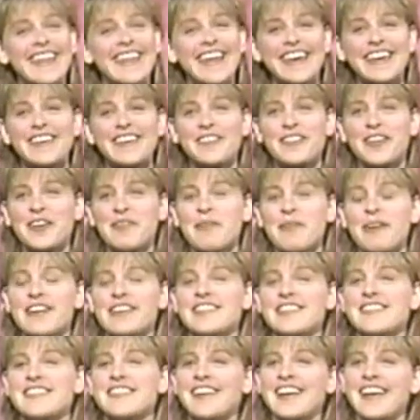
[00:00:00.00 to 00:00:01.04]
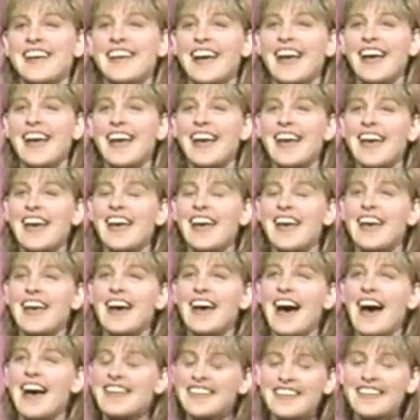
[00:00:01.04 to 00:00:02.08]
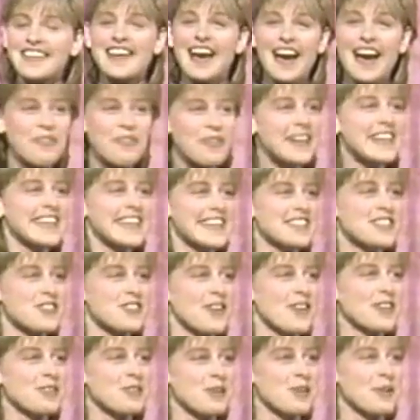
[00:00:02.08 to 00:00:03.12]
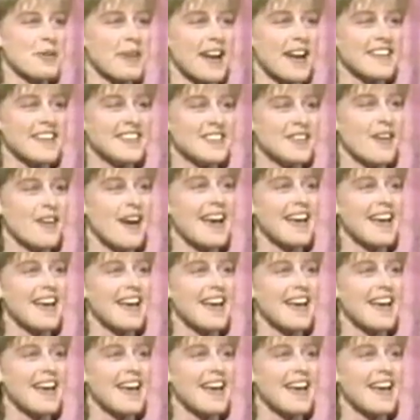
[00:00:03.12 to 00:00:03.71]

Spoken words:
Thank you very much. I really enjoy doing what I do.